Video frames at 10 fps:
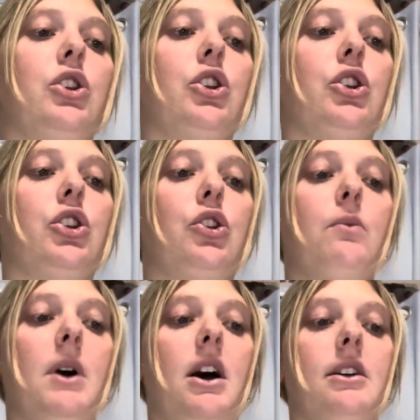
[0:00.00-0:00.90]
You
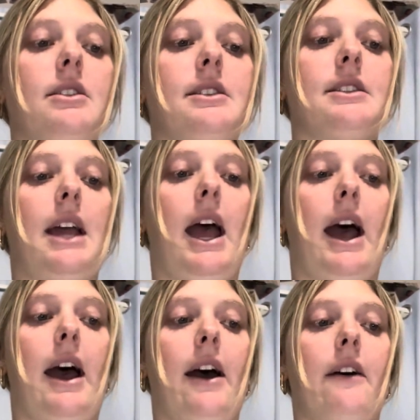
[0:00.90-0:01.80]
must
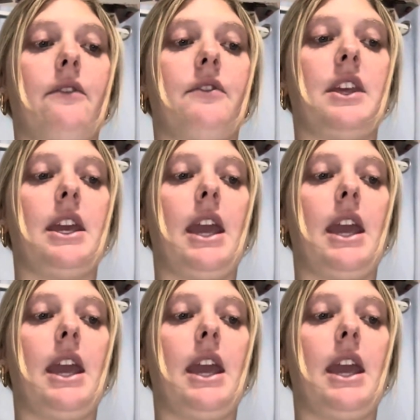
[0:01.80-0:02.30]
have the